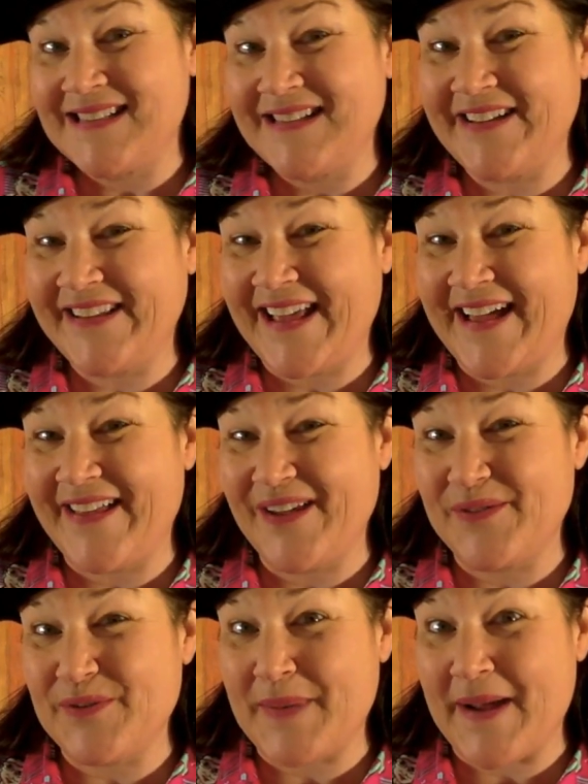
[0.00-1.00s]
Look at that
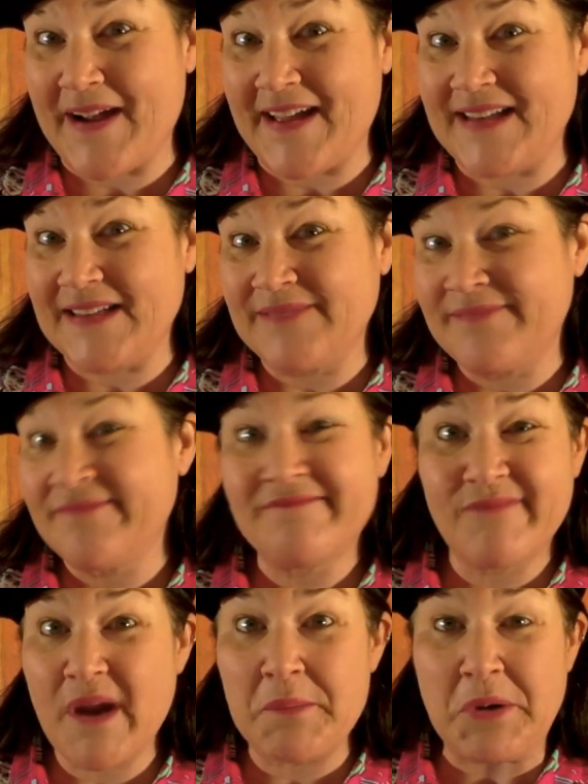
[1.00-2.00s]
colorful parrot.
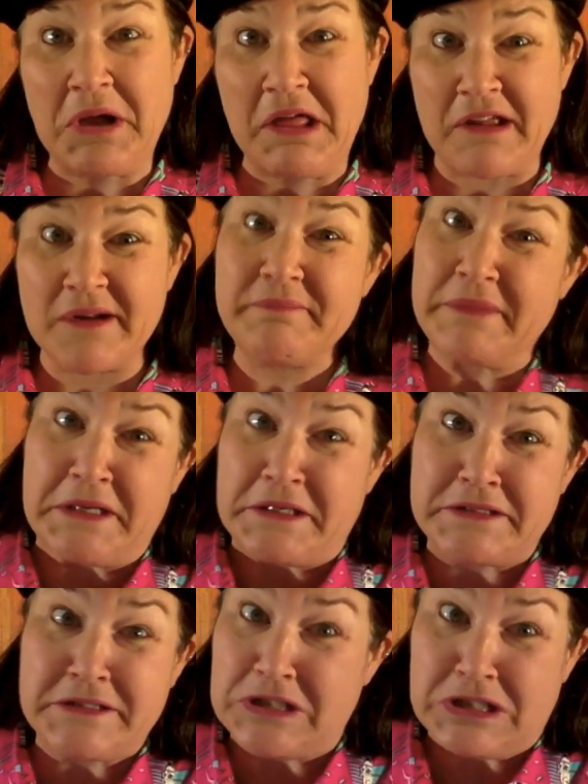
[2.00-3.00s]
Rainbow colored
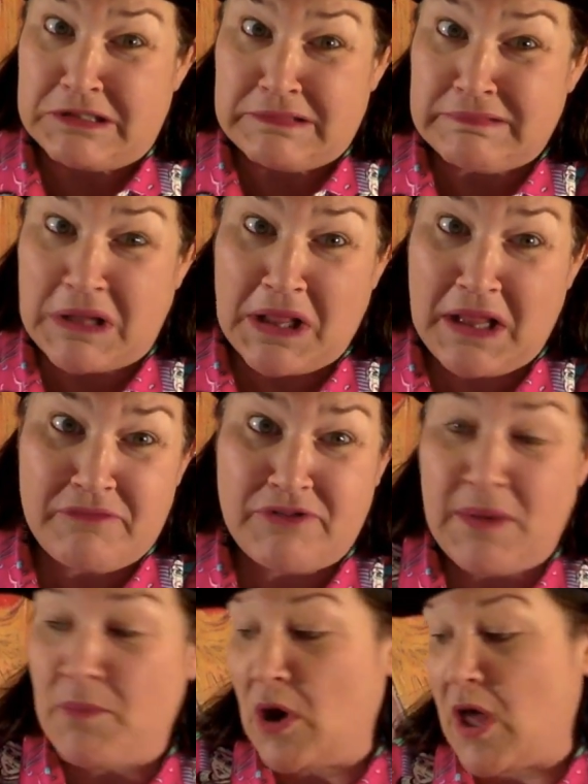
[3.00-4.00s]
because, you know, I love
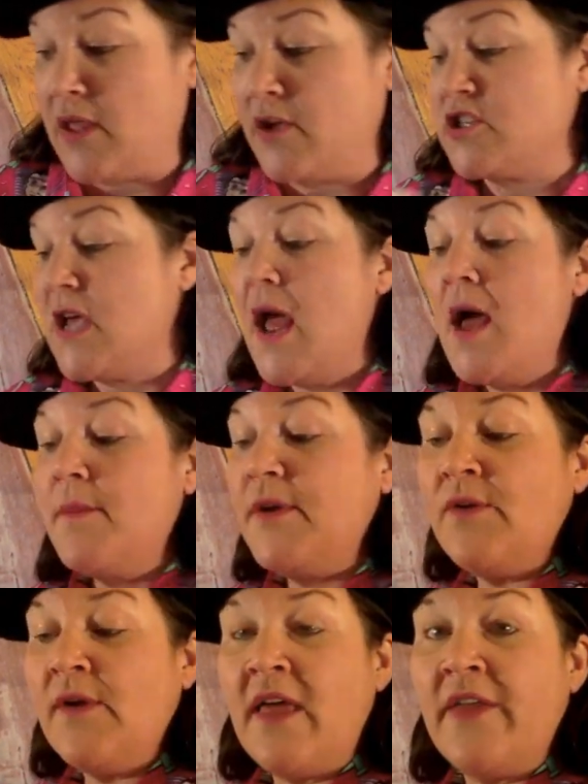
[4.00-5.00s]
rainbow colors. But you
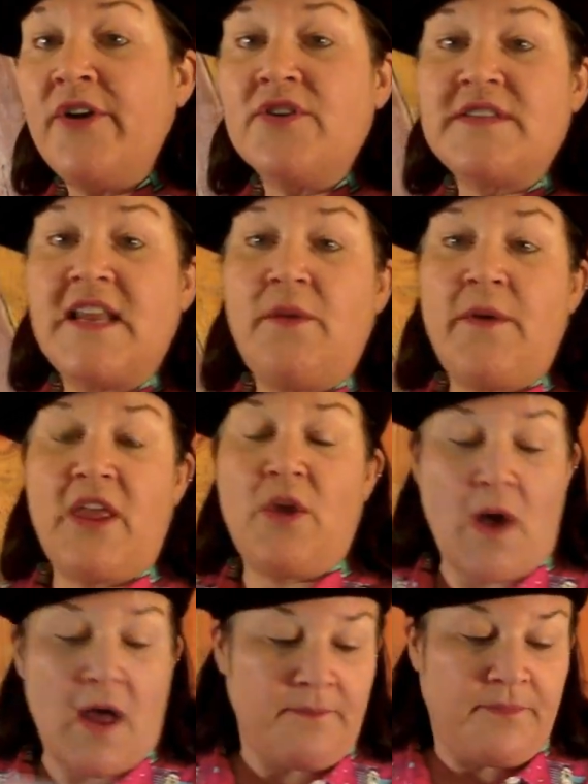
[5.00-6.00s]
can color yours any way you
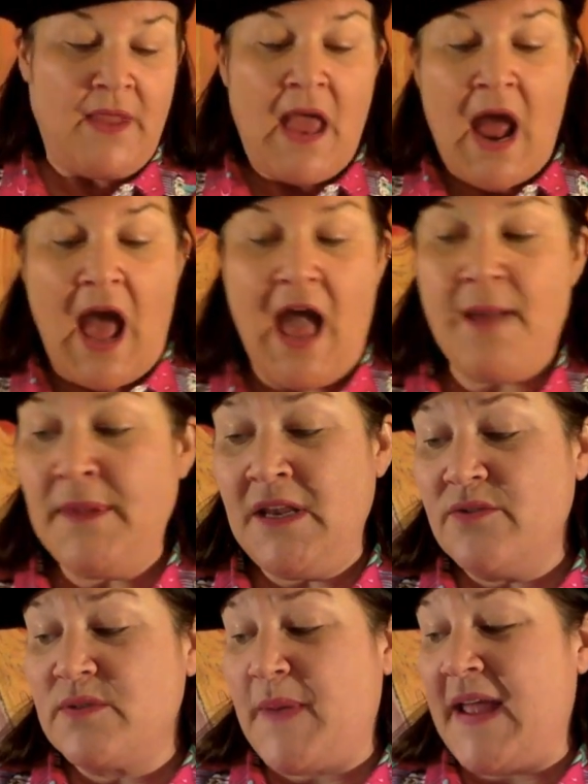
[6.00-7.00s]
want. I'm going to
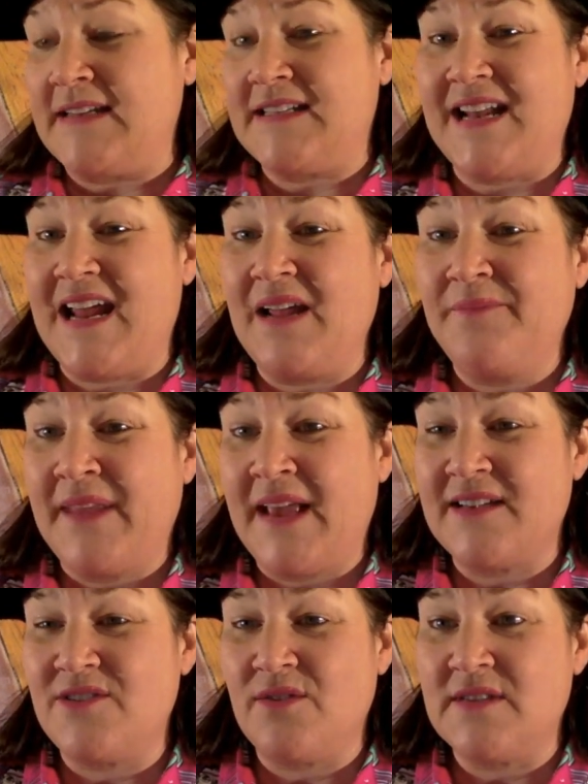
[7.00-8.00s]
use paint today,
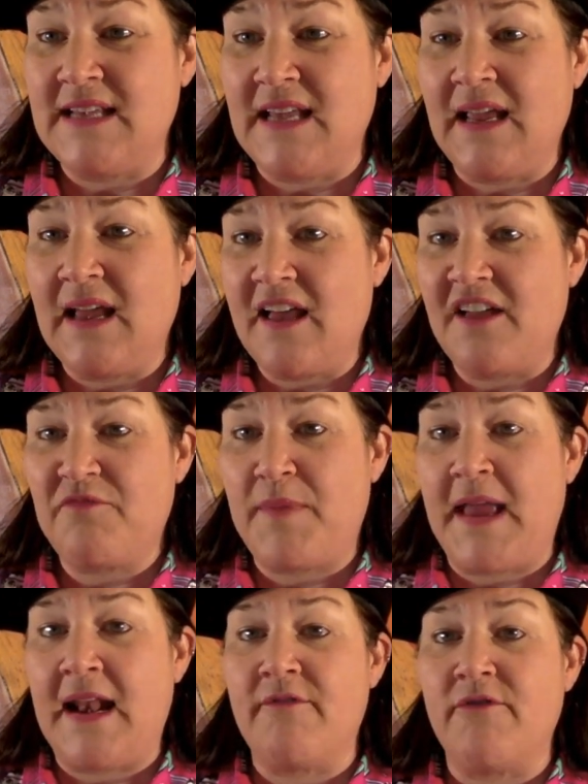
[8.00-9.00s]
as you can see. I have
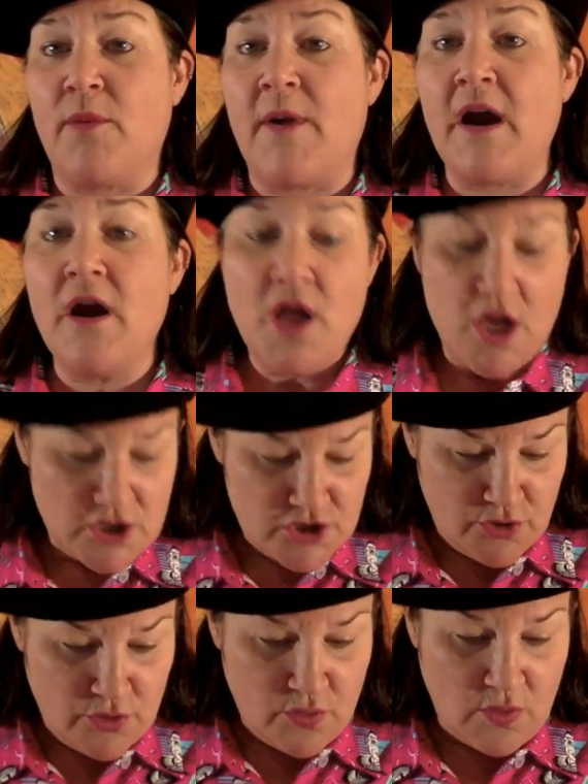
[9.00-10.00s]
paint everywhere.
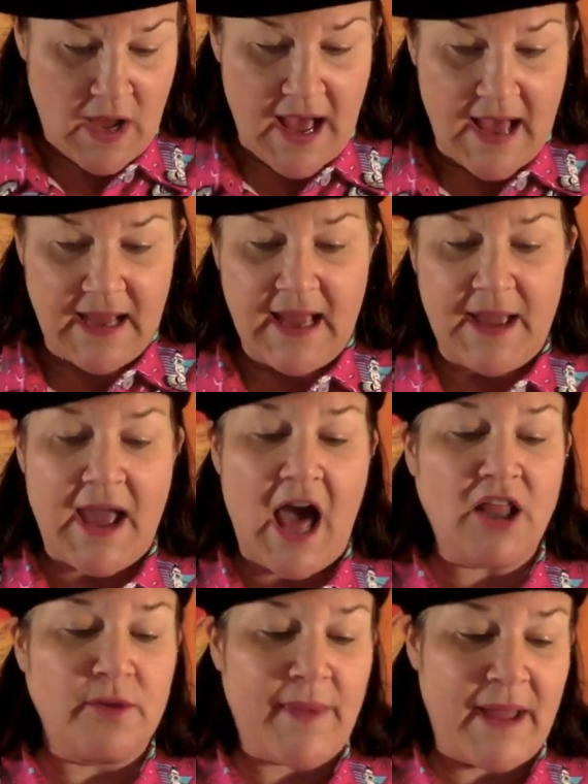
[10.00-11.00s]
To uh,
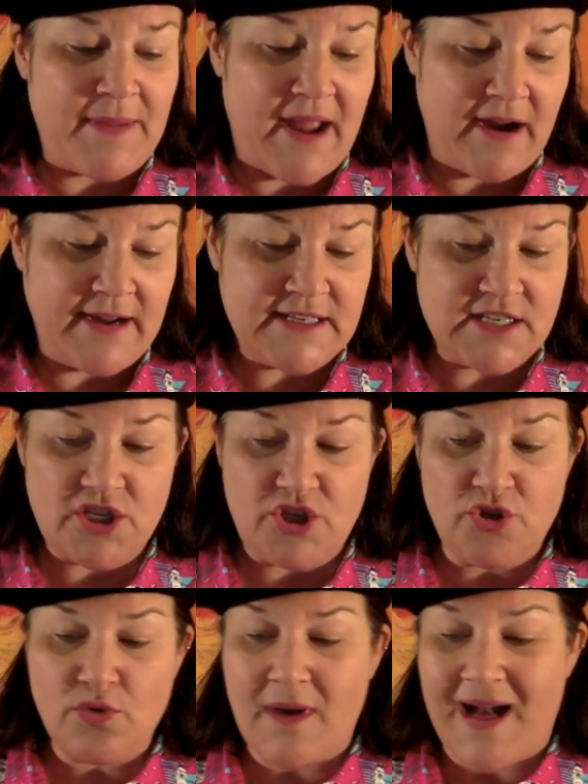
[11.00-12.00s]
color my parrot,
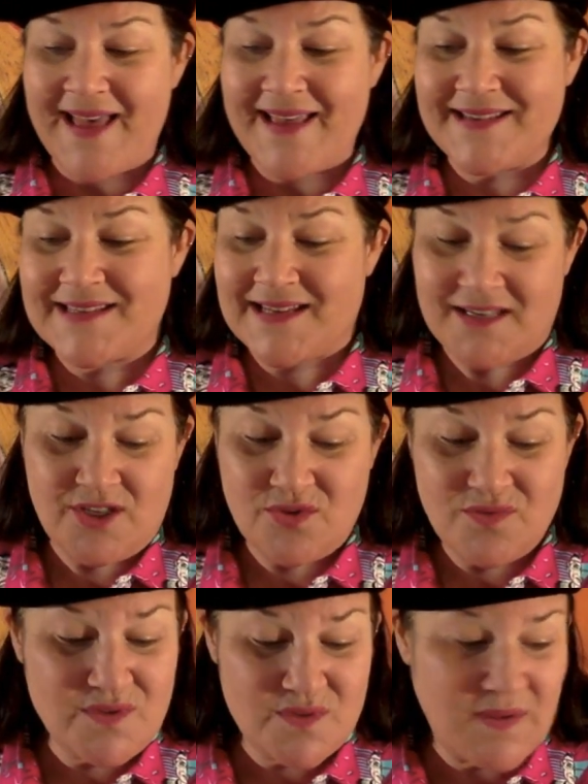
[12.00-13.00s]
you guys can
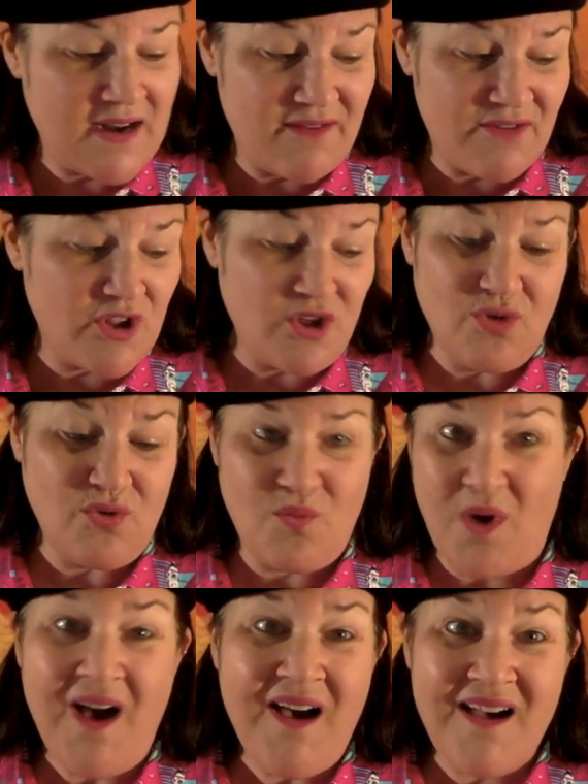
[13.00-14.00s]
use whatever you
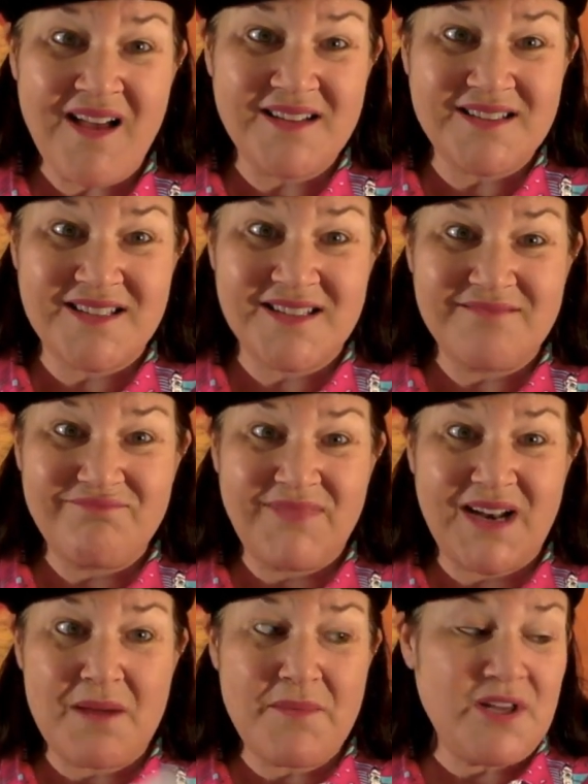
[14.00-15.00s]
want.
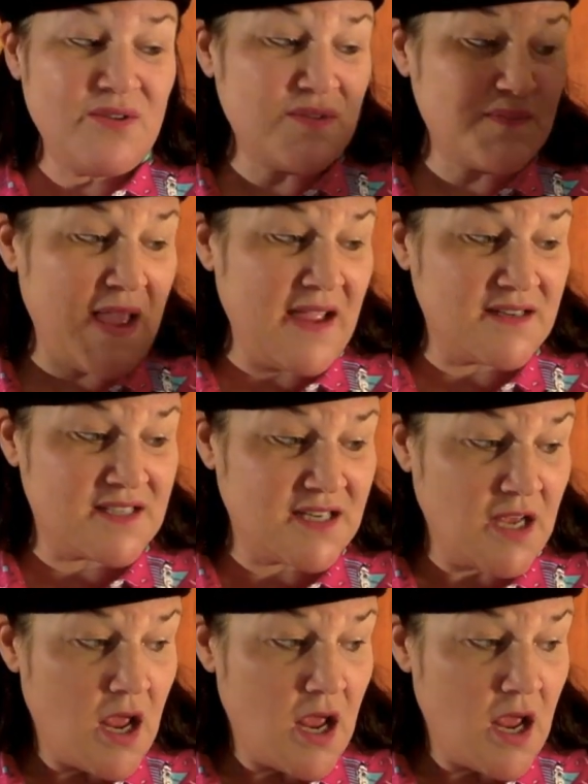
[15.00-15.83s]
But I'm going to use paint.